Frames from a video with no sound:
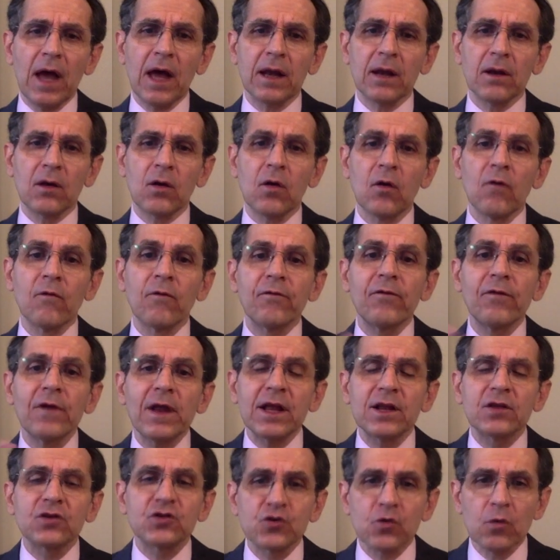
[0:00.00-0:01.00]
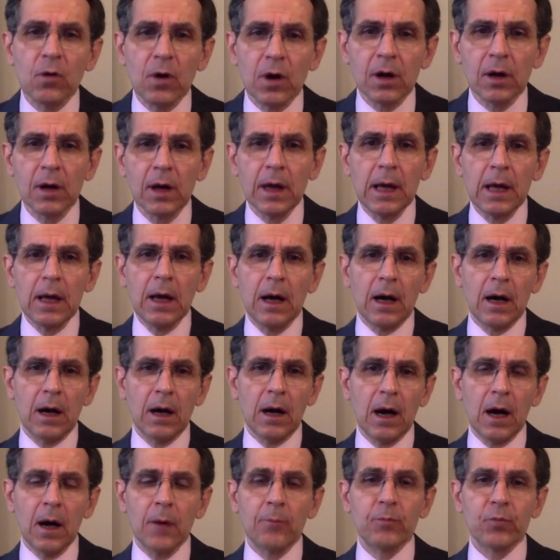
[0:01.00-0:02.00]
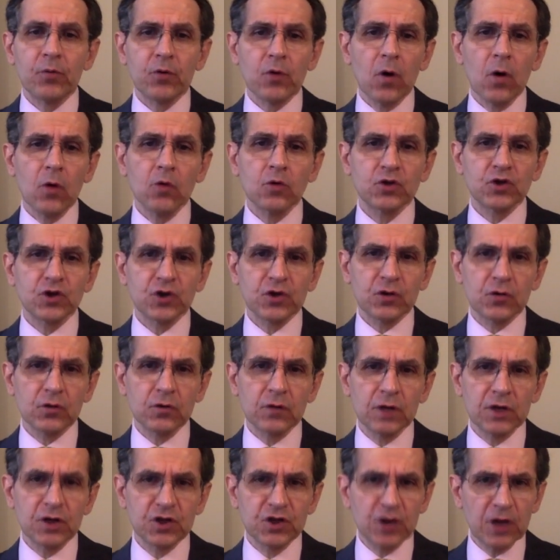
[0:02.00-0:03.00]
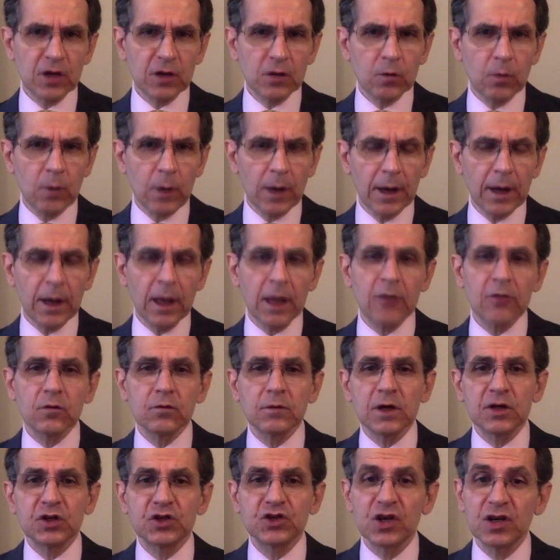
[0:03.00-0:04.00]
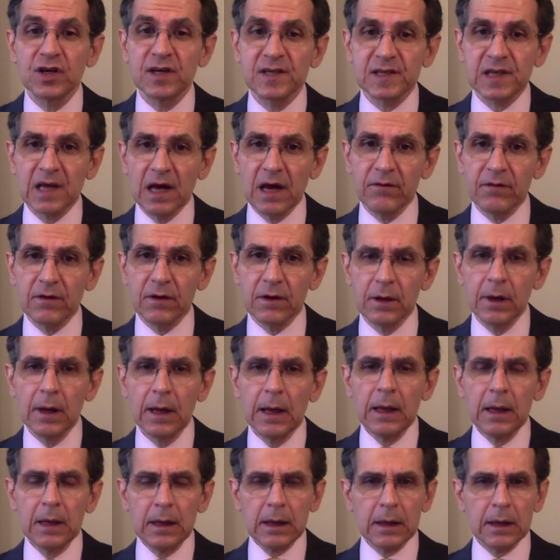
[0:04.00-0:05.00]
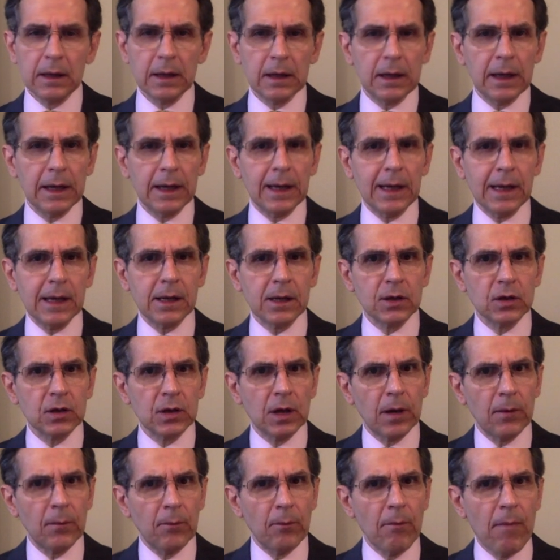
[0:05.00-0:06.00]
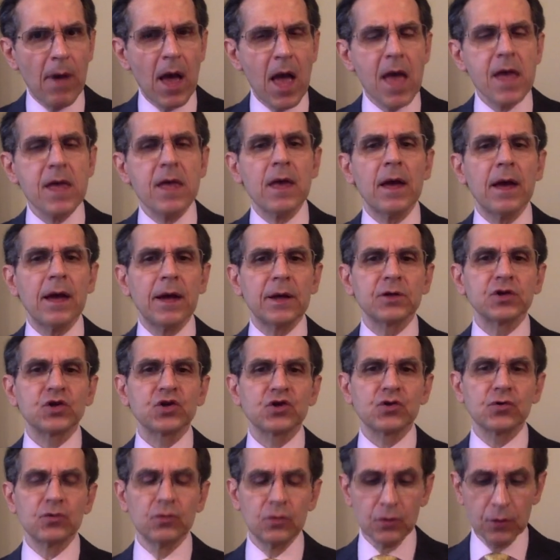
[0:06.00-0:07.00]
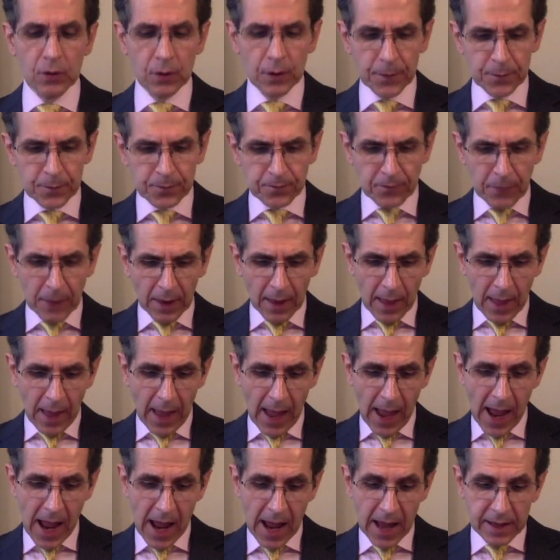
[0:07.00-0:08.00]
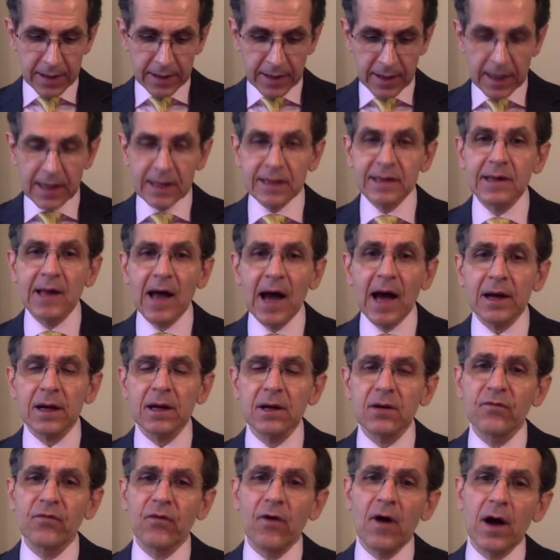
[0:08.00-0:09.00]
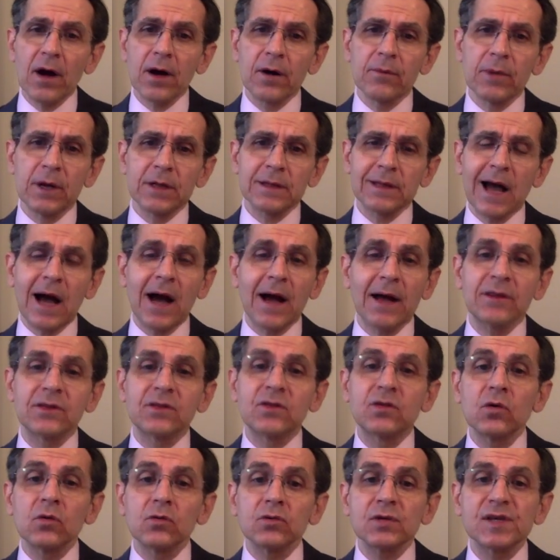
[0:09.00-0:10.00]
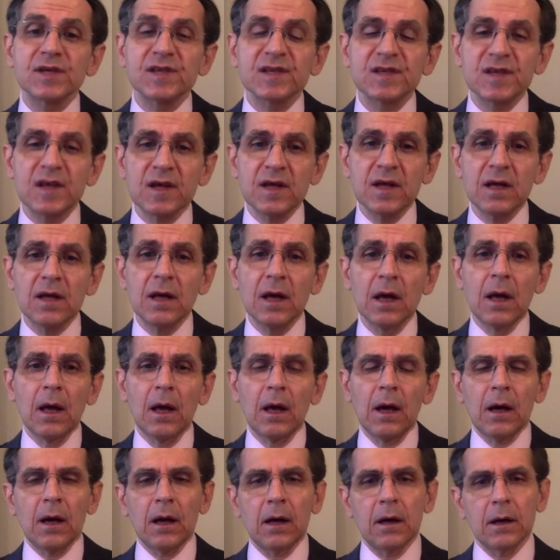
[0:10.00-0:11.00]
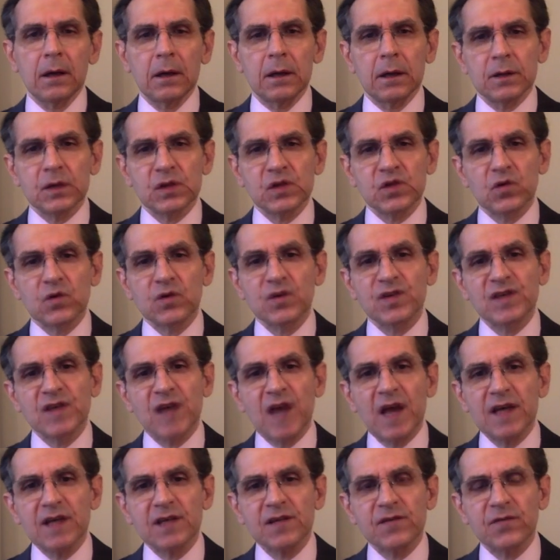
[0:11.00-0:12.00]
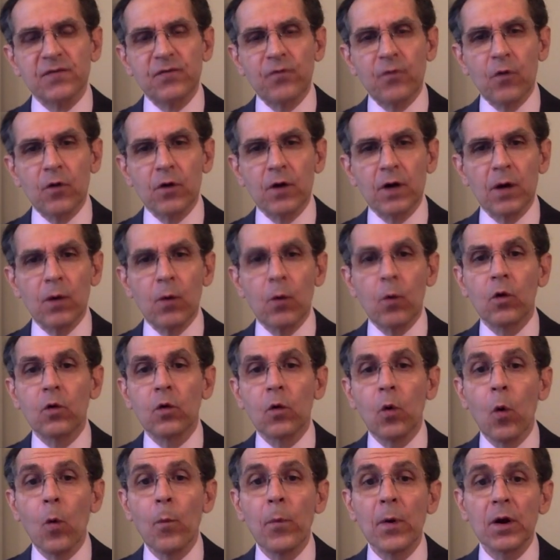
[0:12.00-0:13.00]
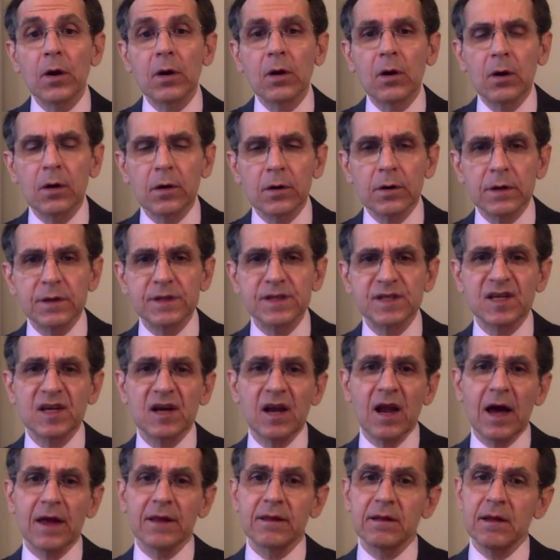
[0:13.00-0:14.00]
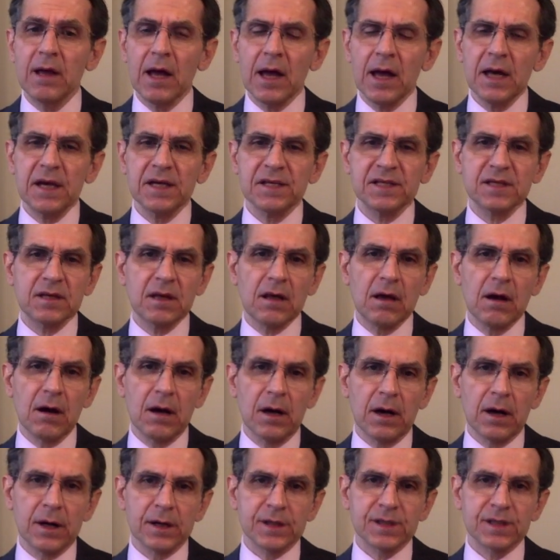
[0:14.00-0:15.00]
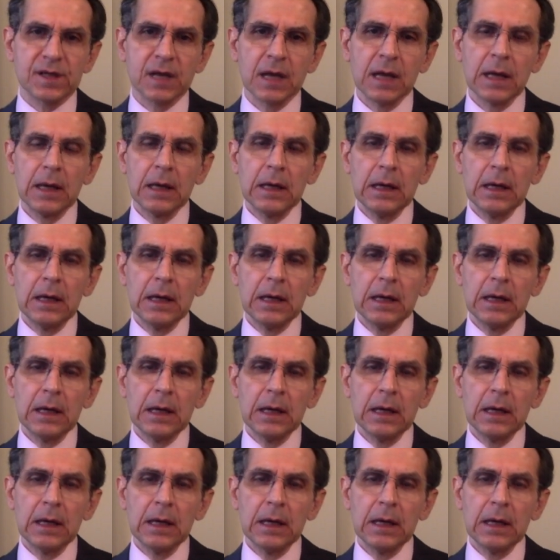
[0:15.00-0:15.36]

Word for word: and conflictual uh, approach to the G20 to the G7 uh, in uh, May and June. And in that environment, I don't see uh, success for a global currency like the SDRs.